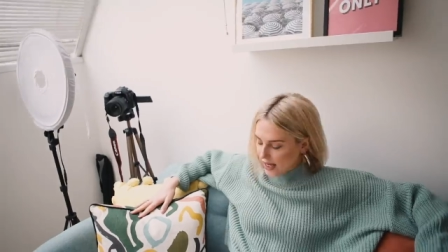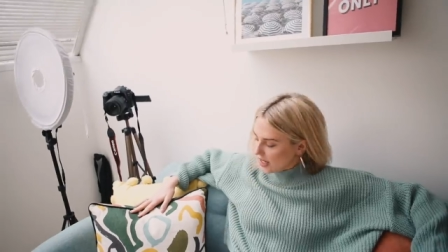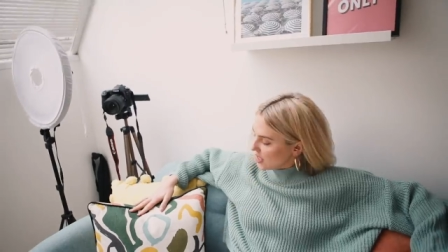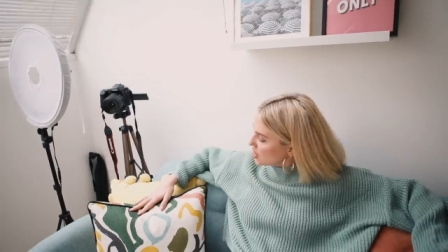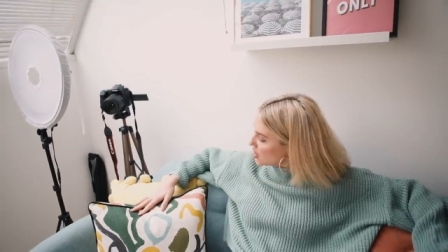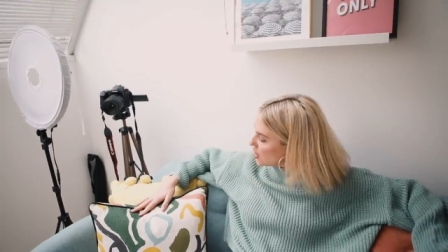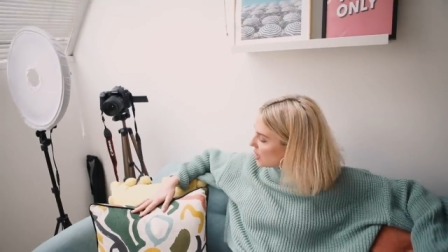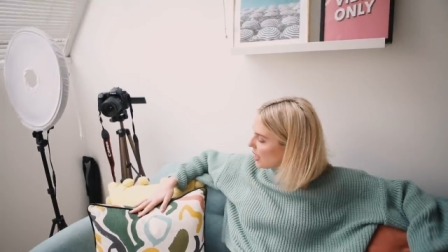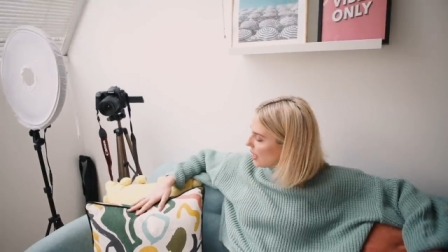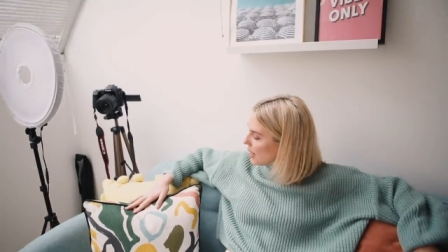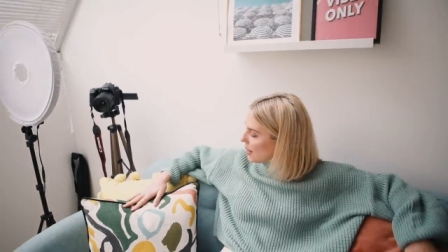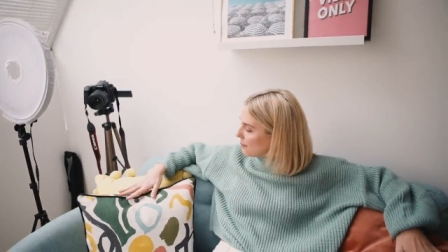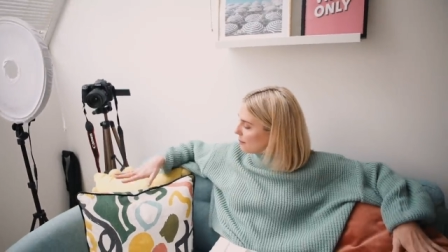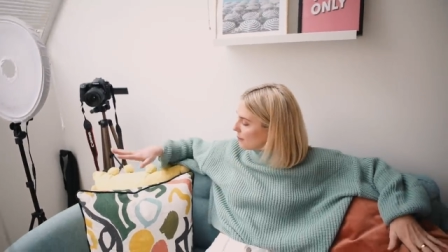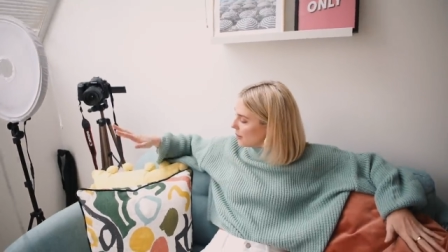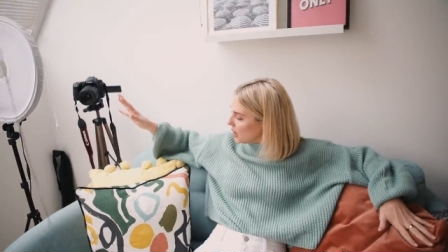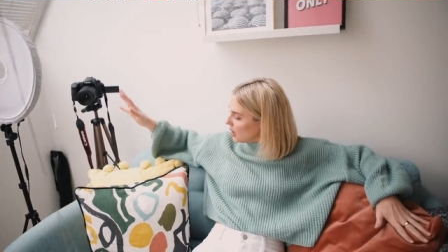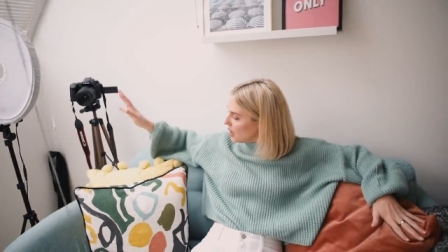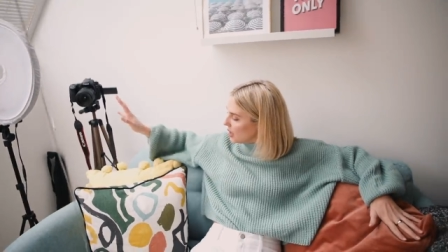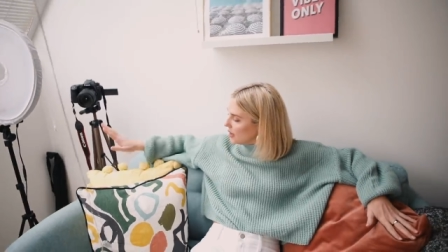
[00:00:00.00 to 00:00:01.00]

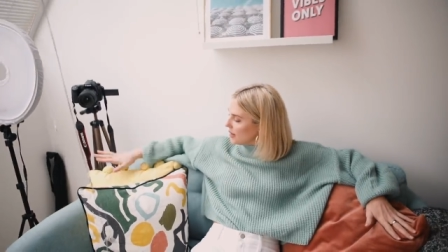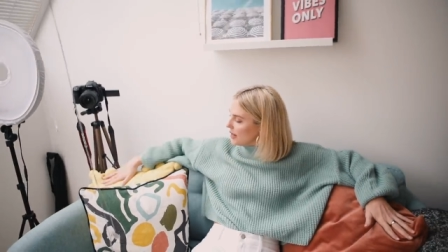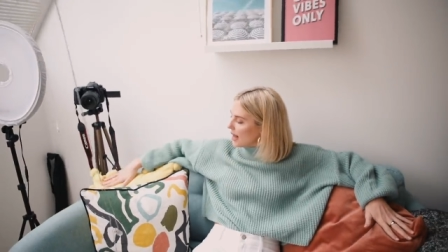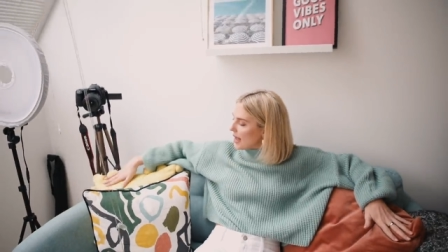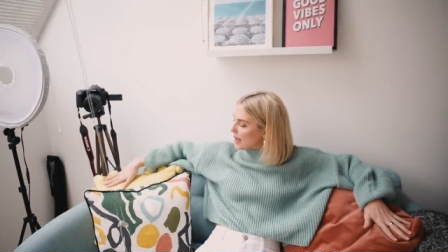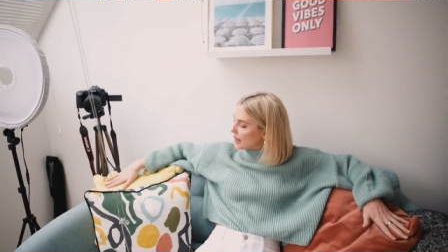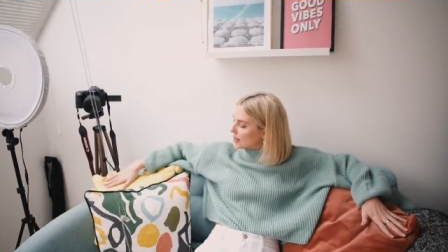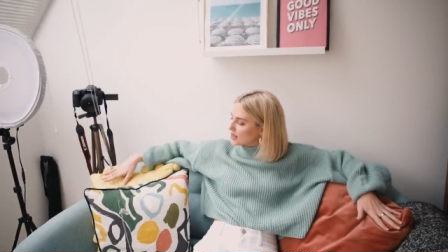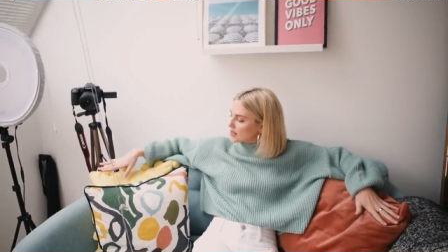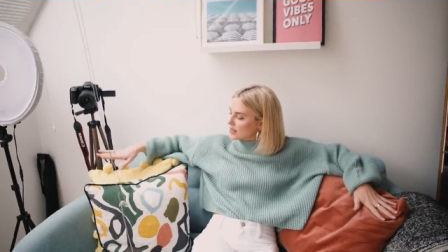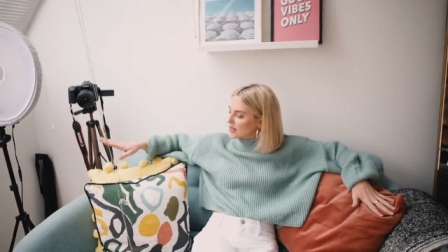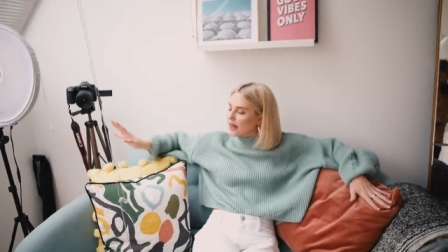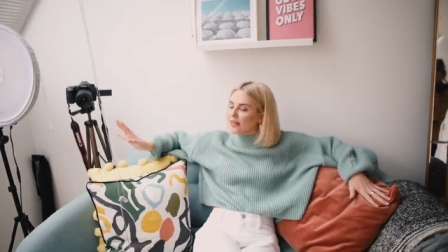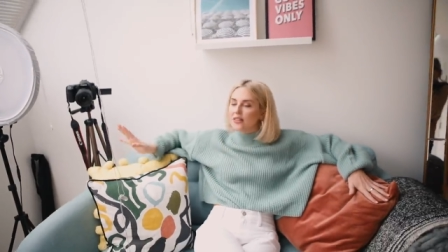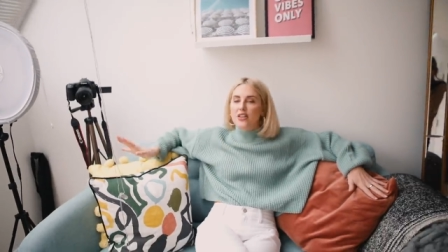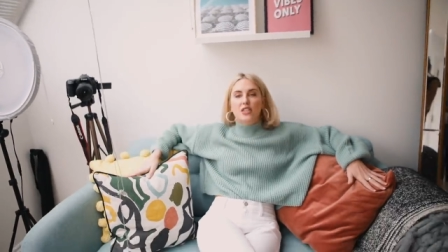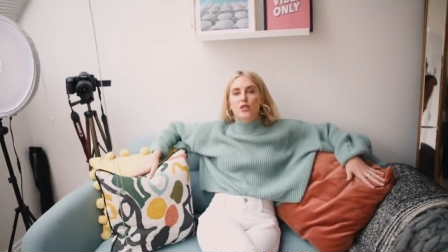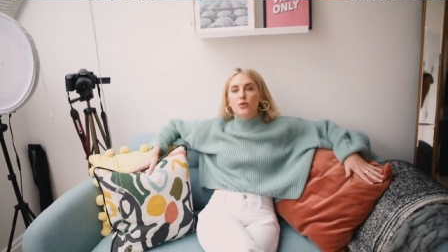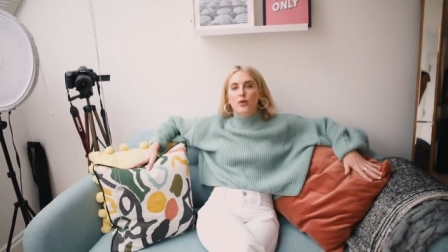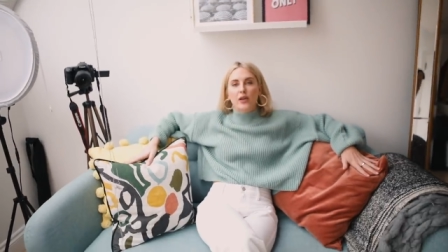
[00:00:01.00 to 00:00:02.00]
H&M, Next,
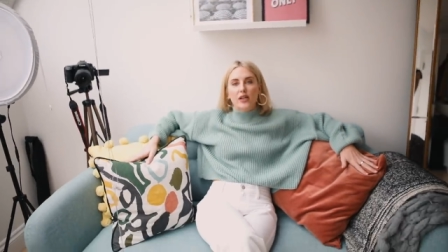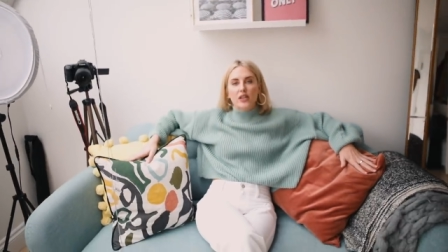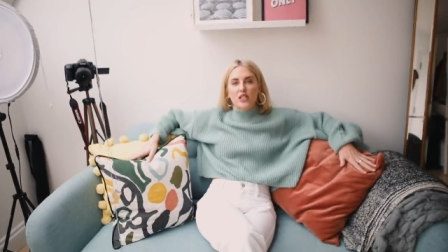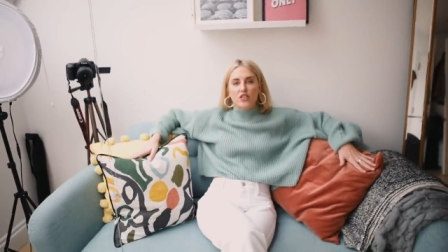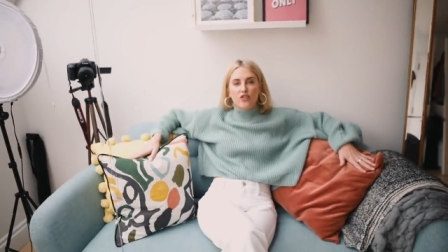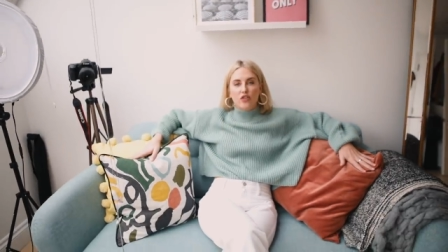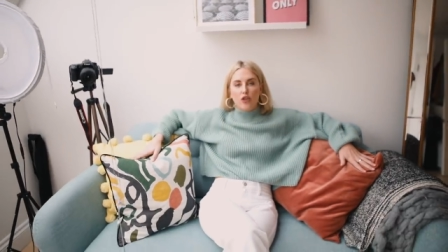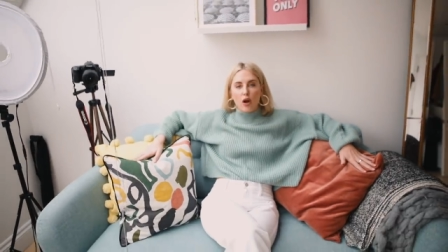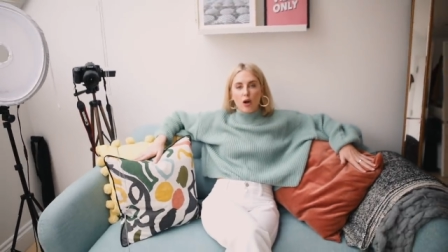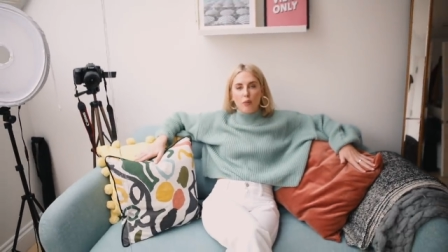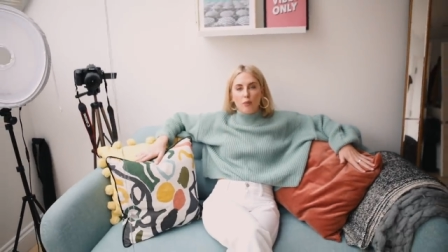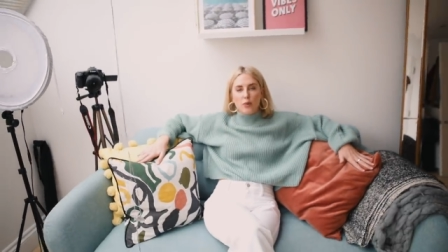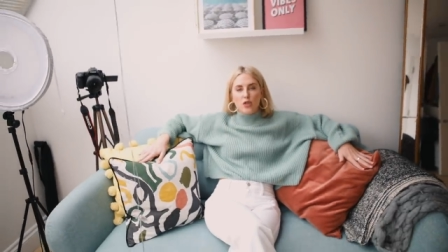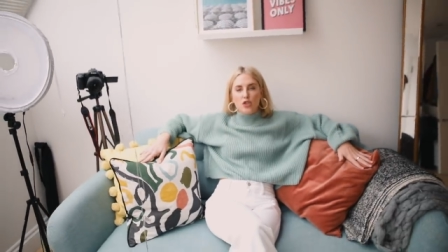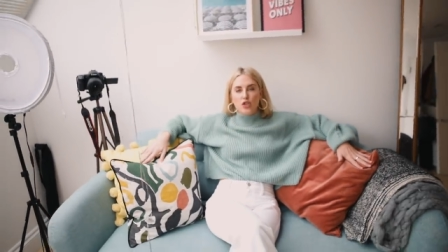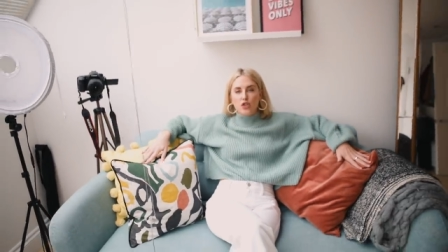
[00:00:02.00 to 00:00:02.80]
and this one is from